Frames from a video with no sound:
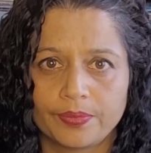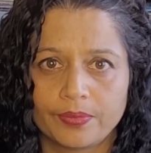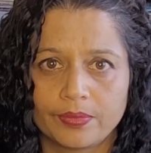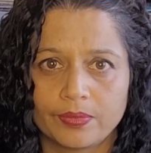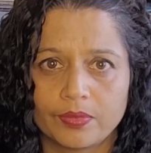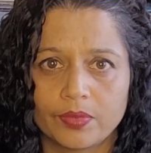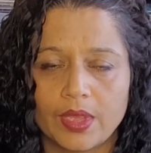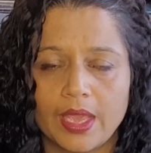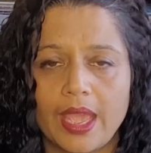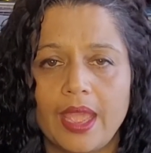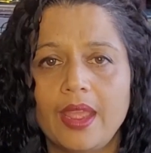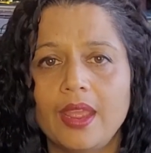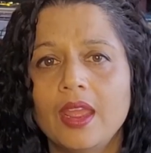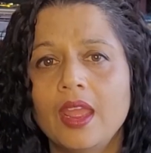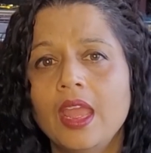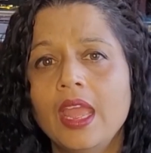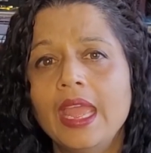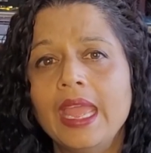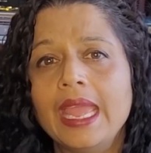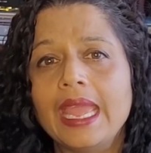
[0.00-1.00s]
Okay?
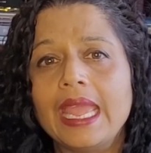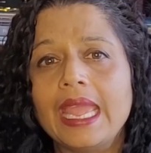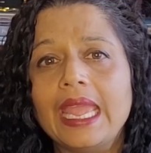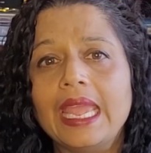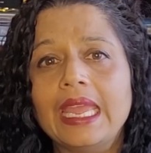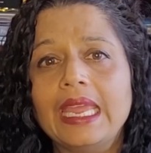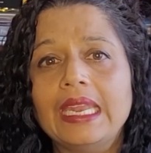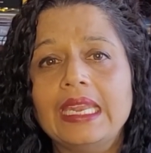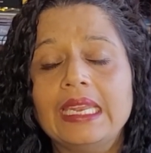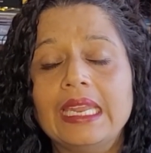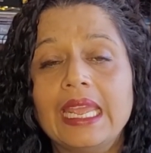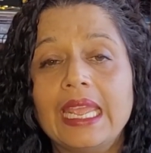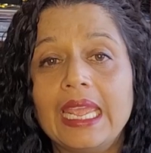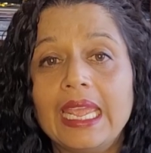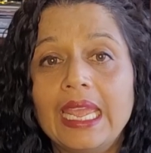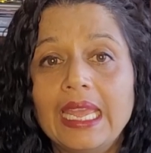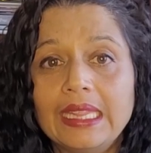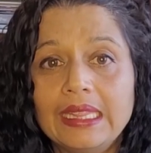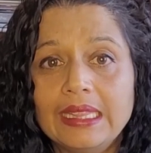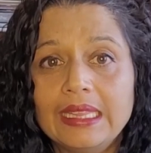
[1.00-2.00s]
In
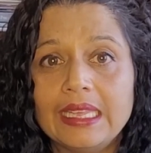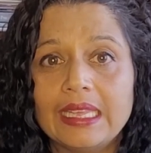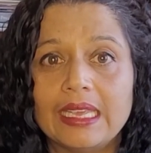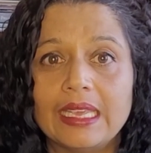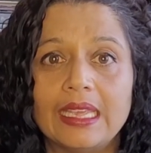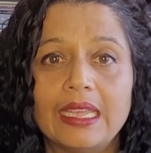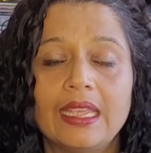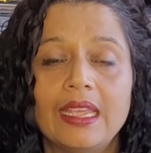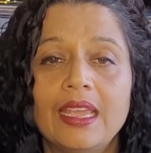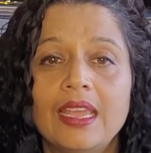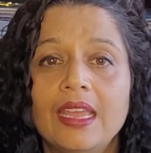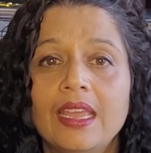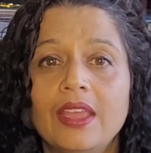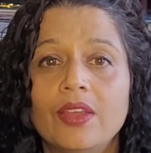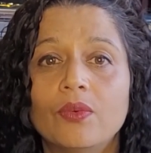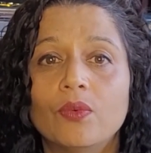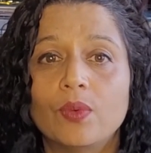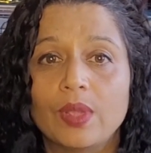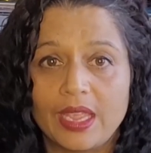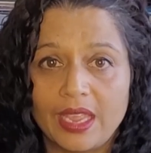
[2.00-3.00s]
Hindi,
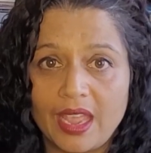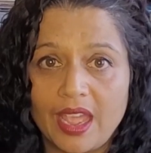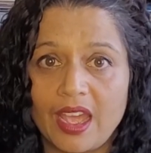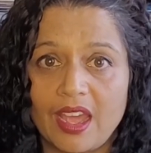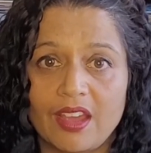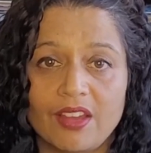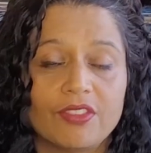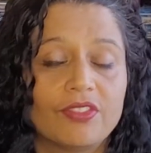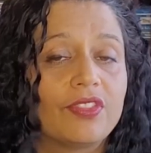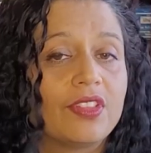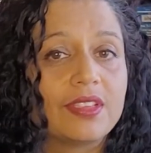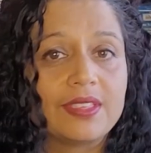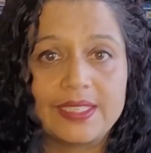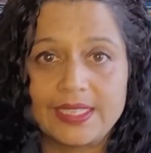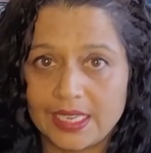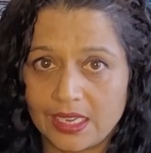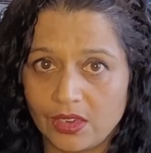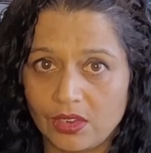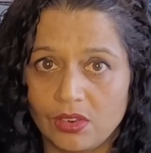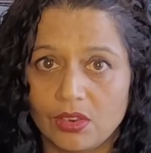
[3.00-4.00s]
we have the
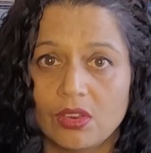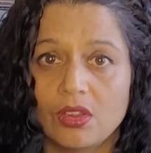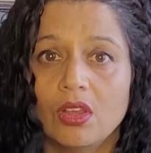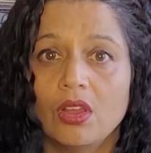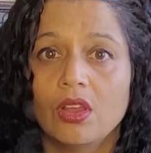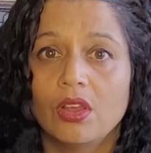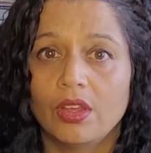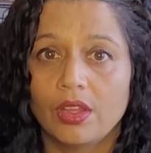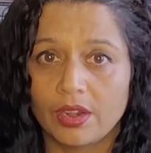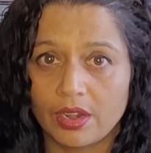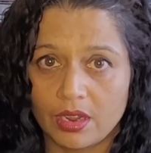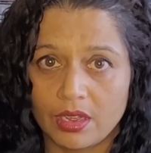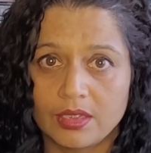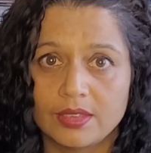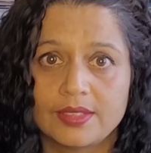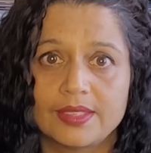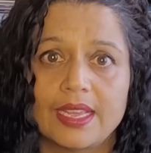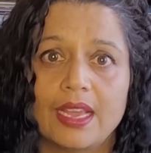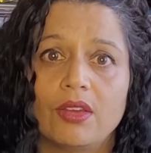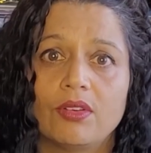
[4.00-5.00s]
single R
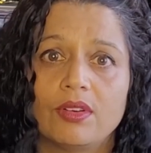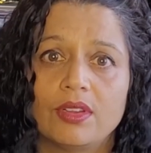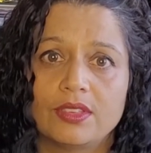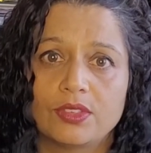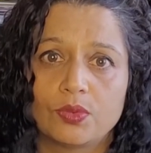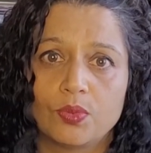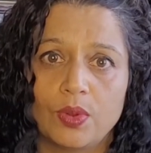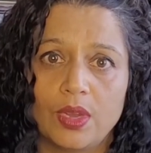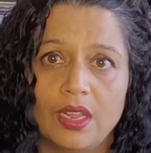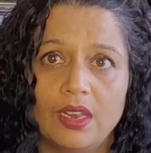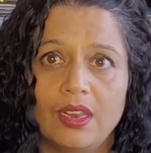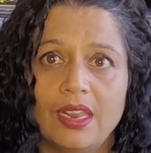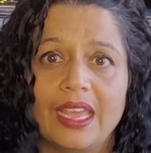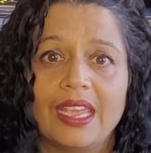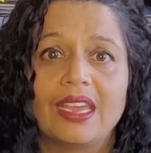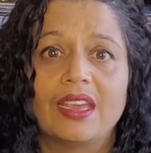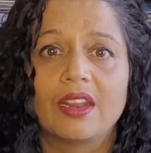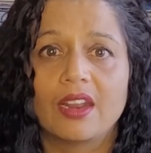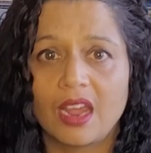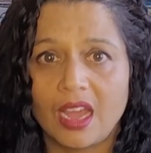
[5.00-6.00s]
sound as well,
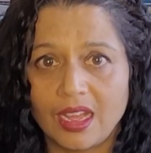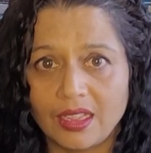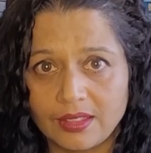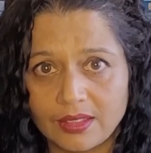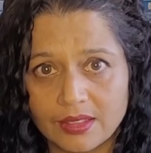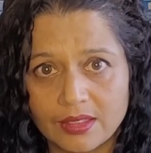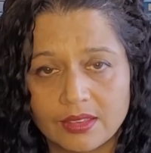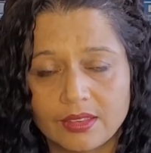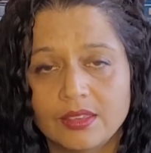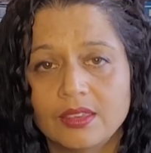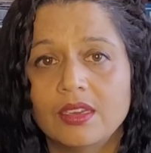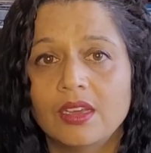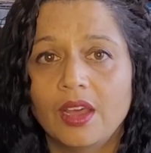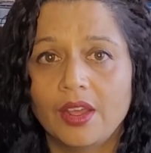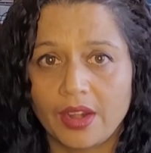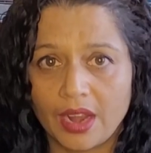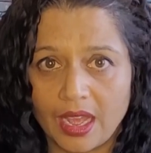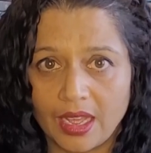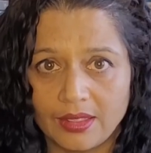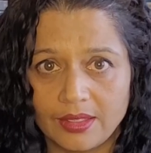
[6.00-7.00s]
like rat,
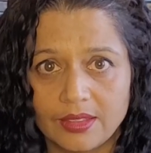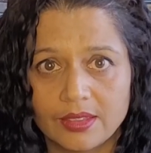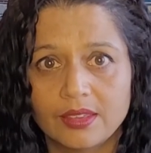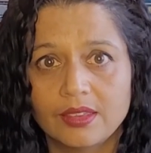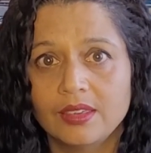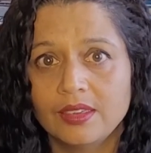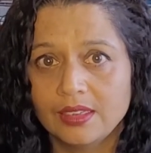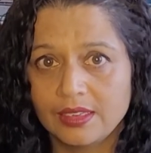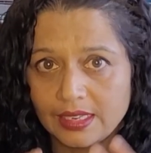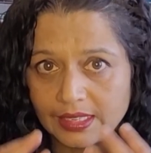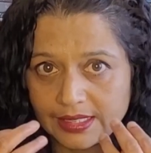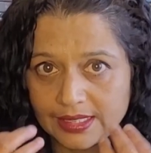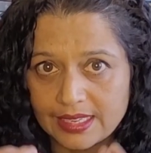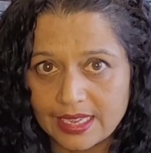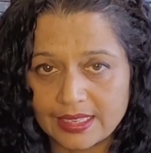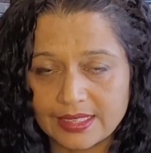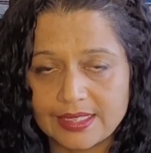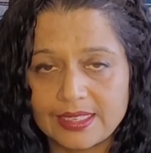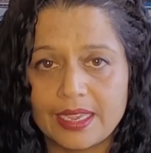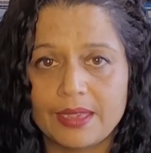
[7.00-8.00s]
rat. It's
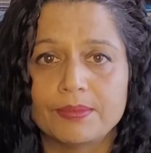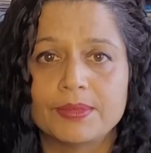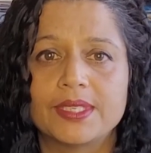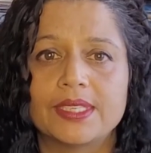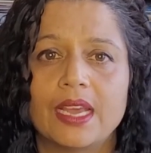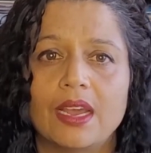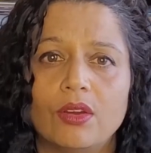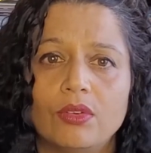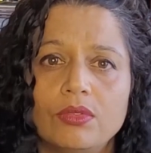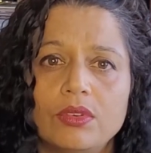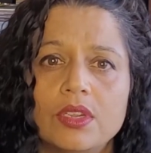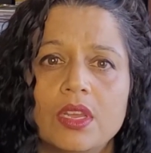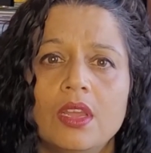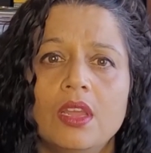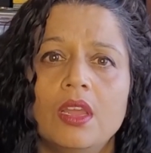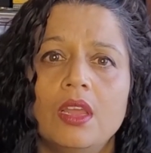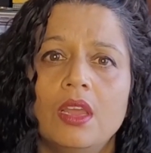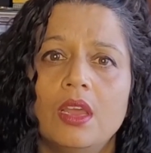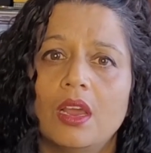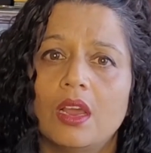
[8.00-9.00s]
that same sound.
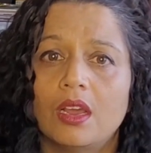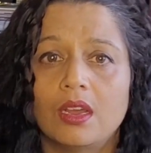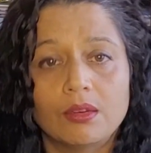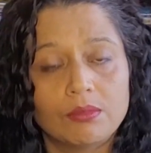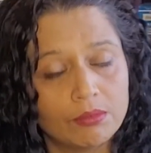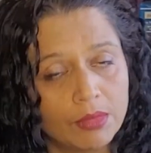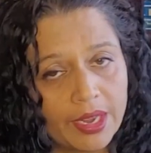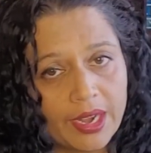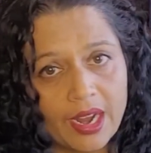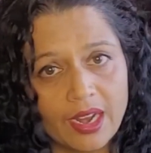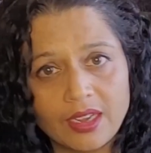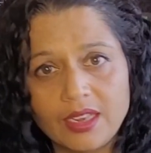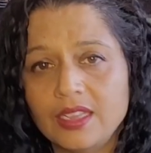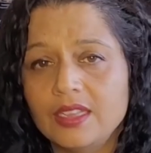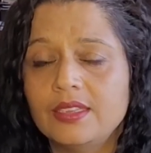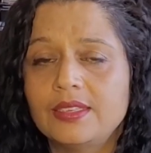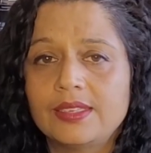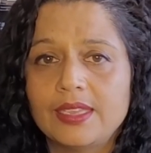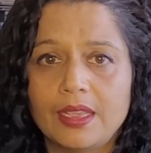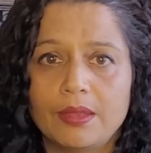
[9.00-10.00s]

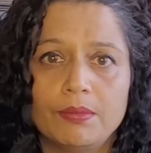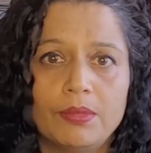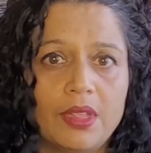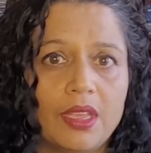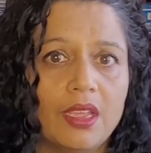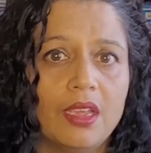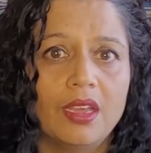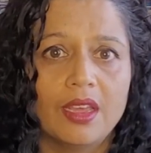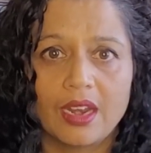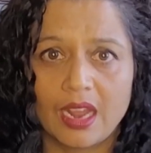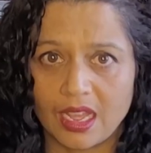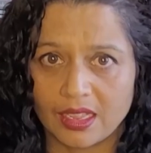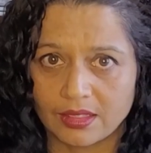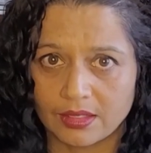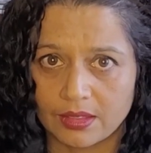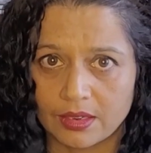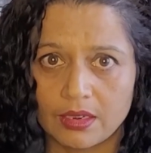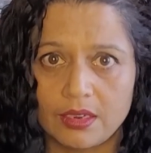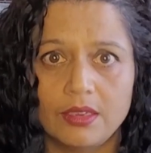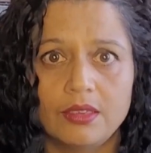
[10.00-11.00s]
Marathi, same thing,
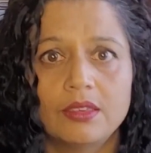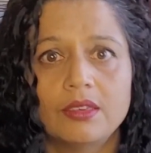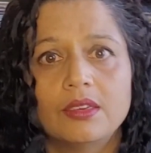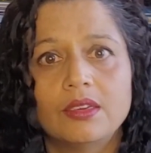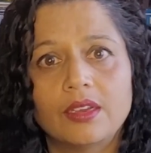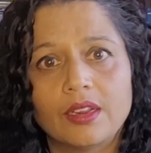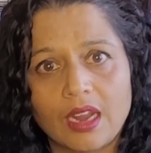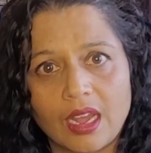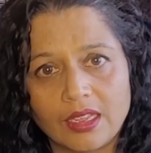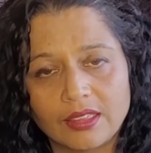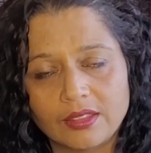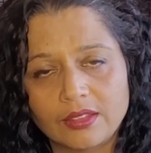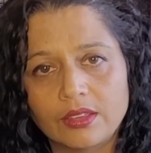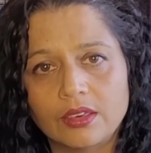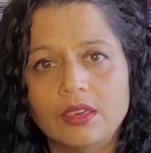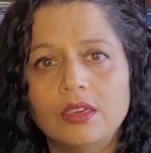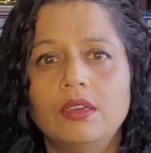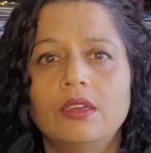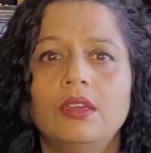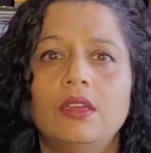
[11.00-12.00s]
ratra,
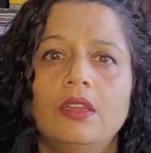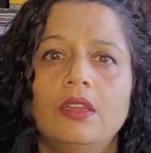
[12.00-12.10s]
ratra,